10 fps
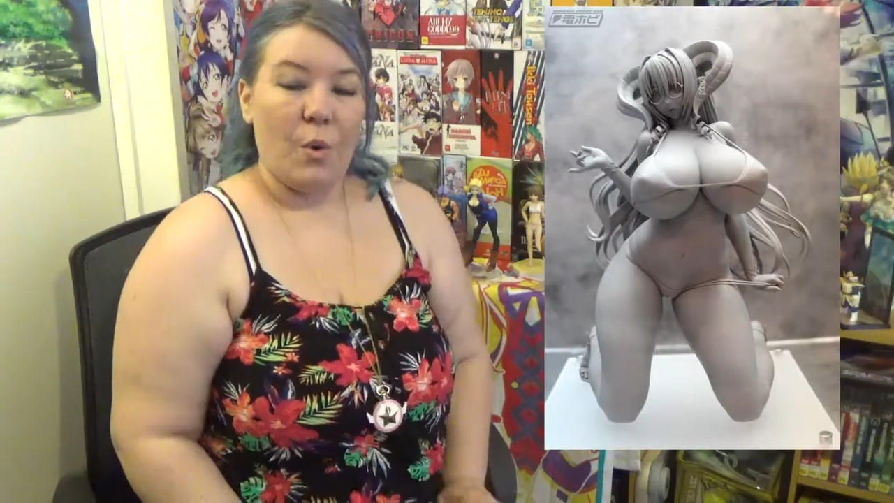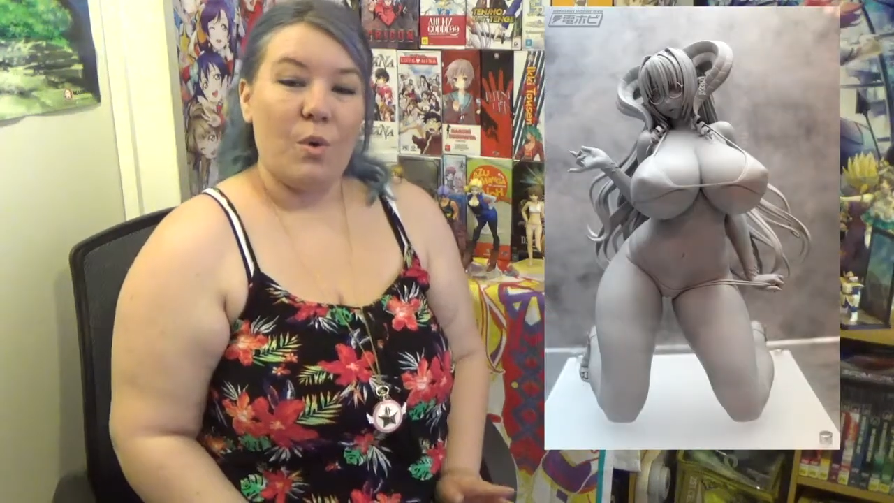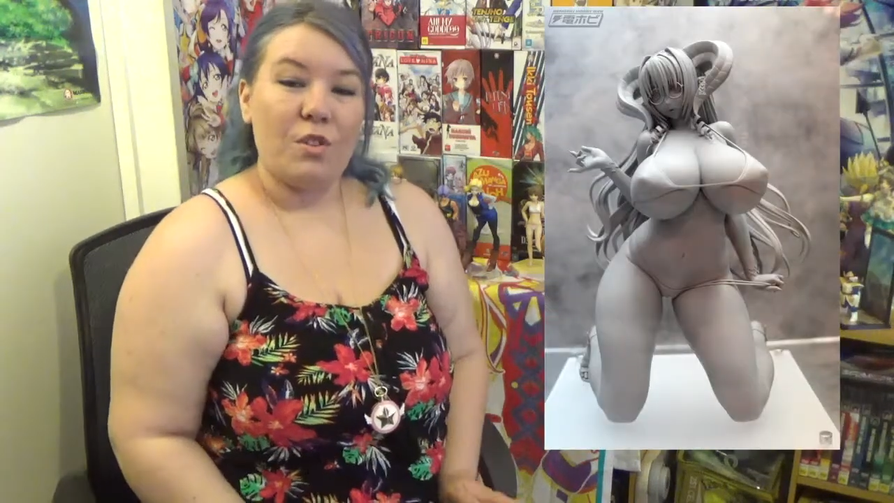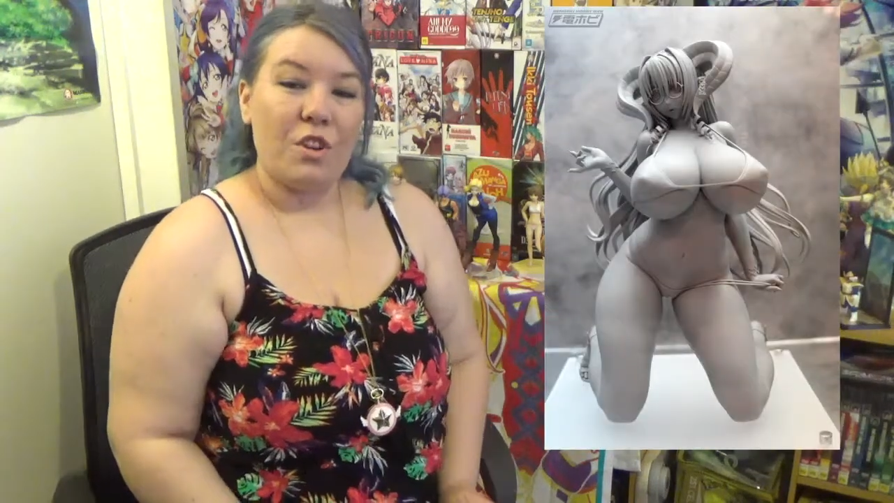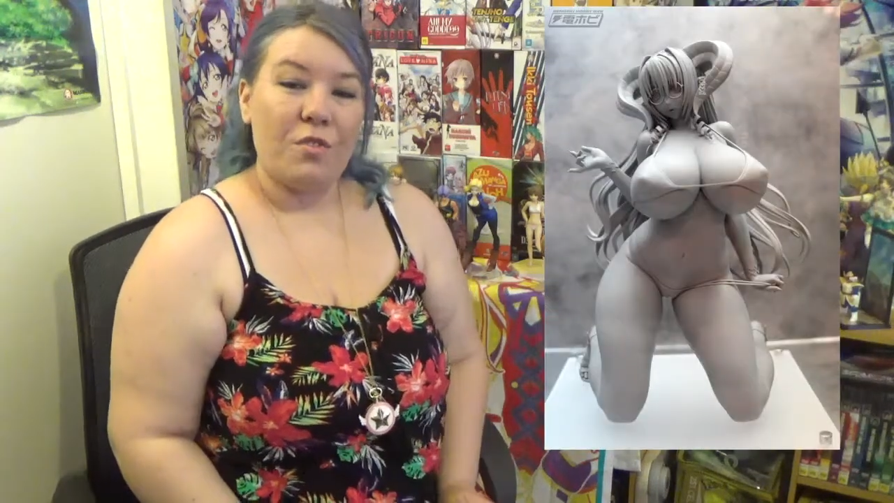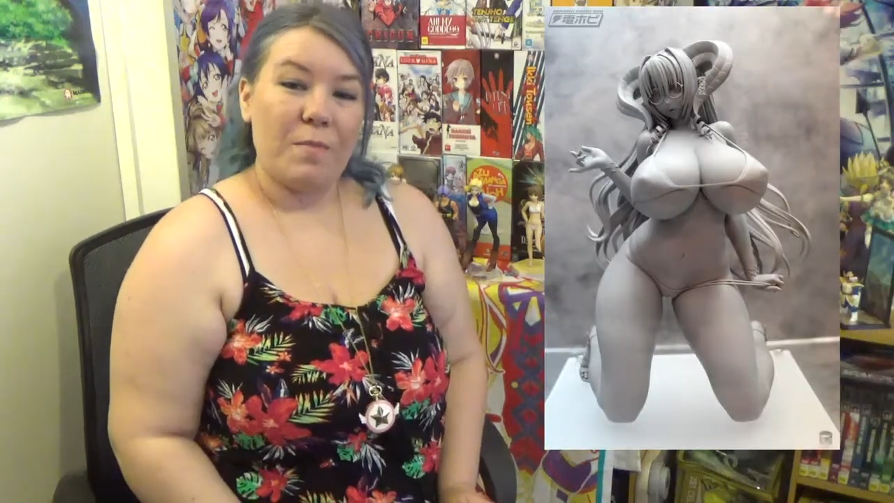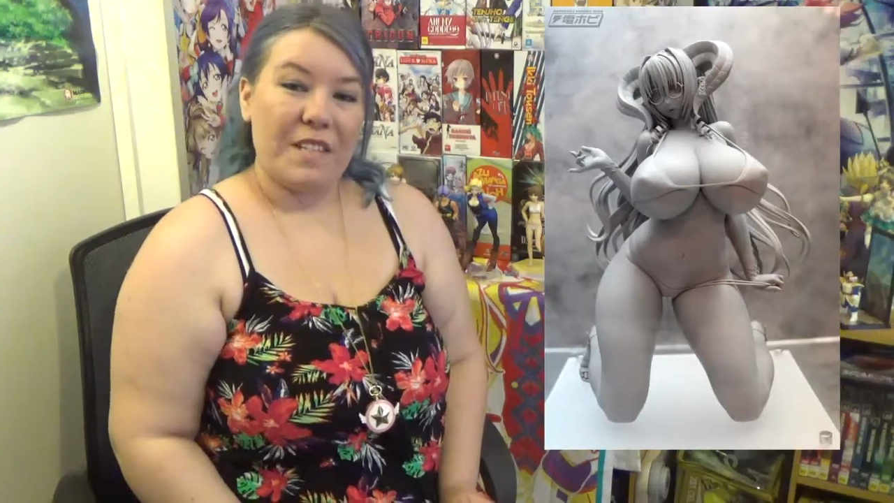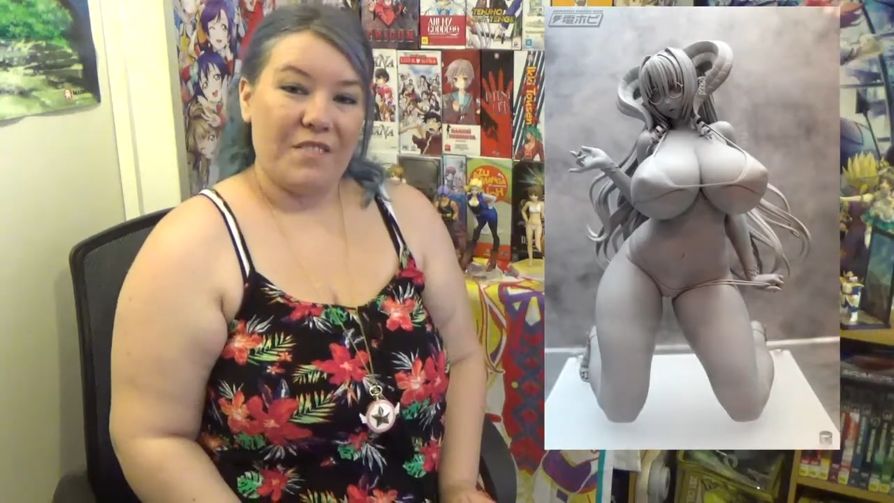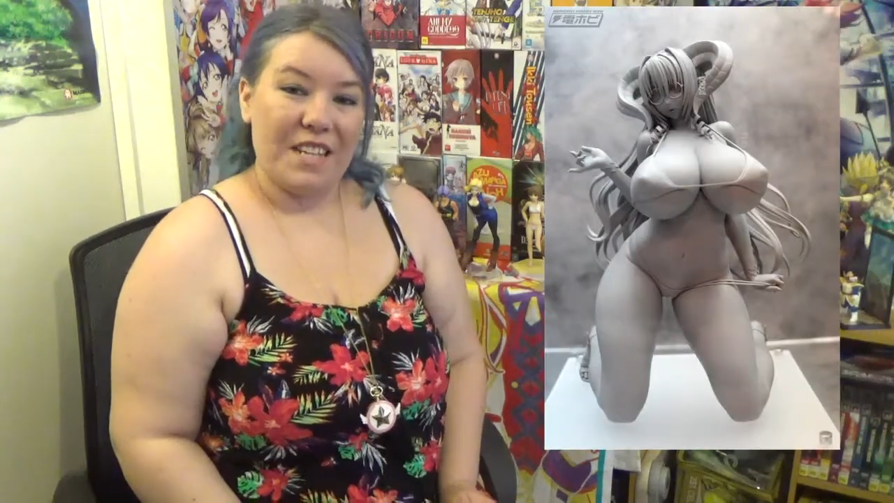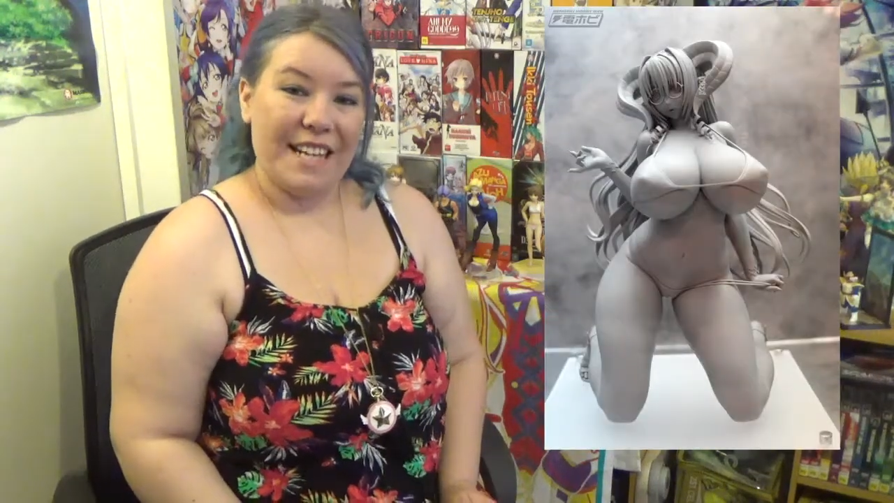Also from
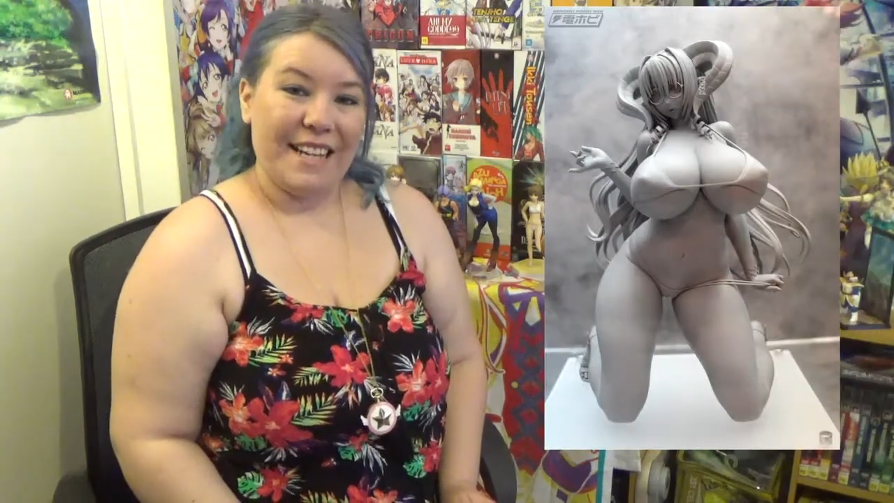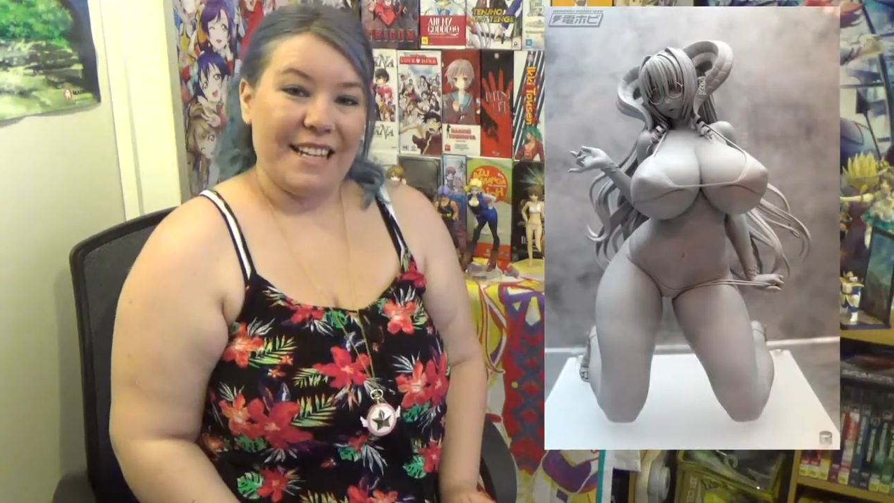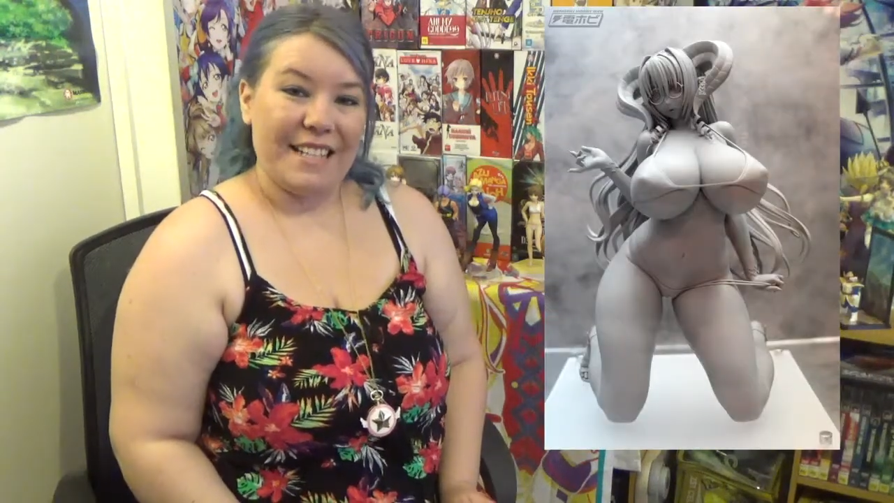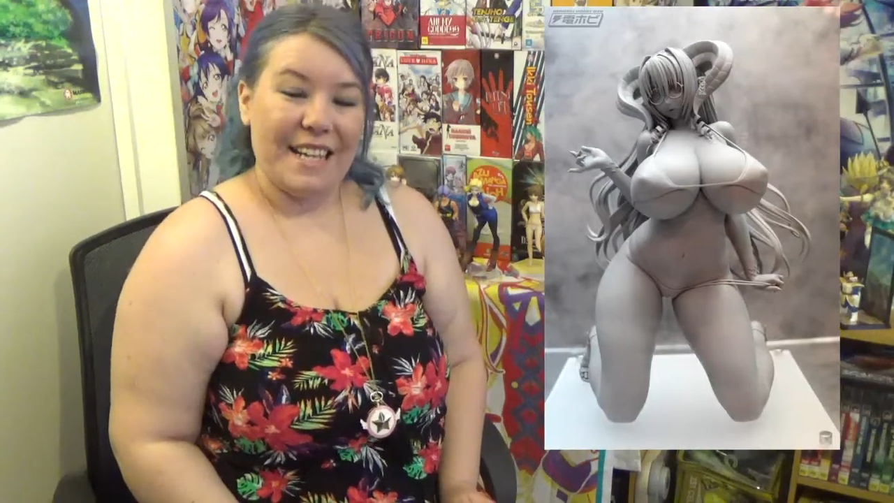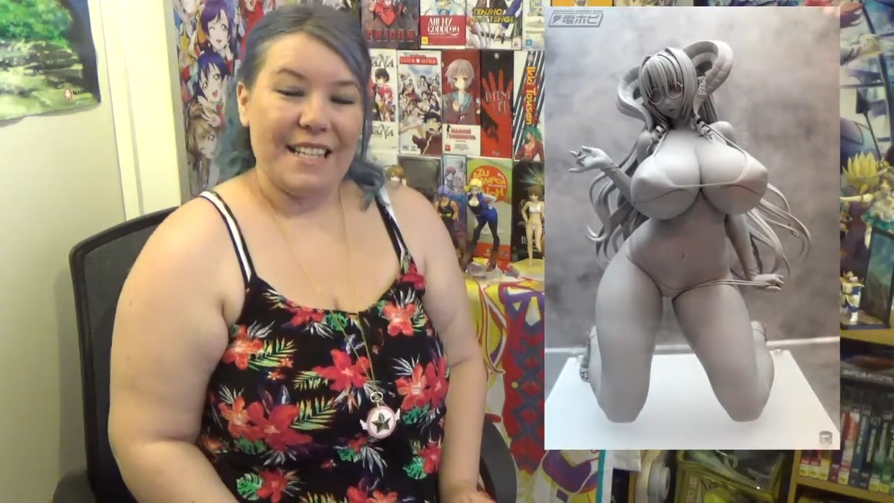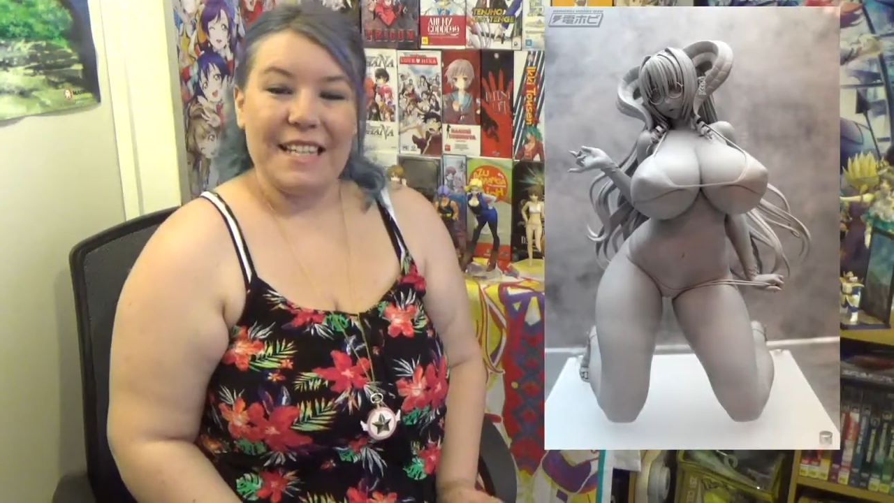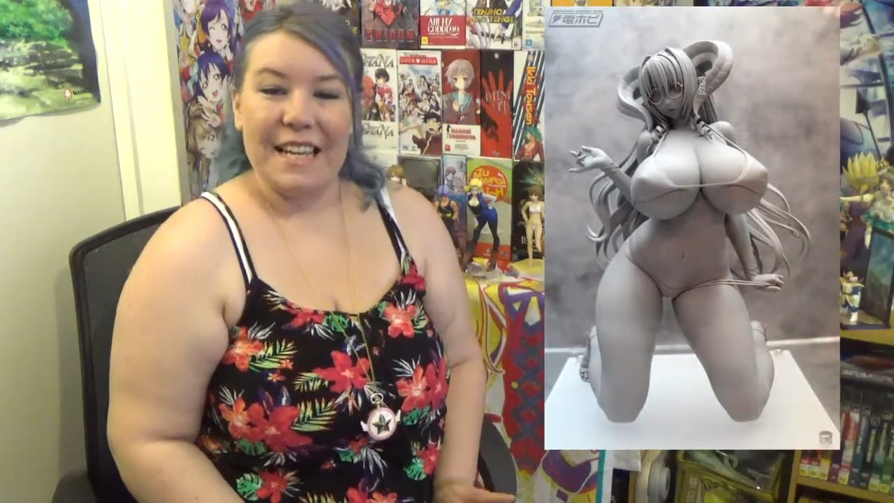7 Deadly Sins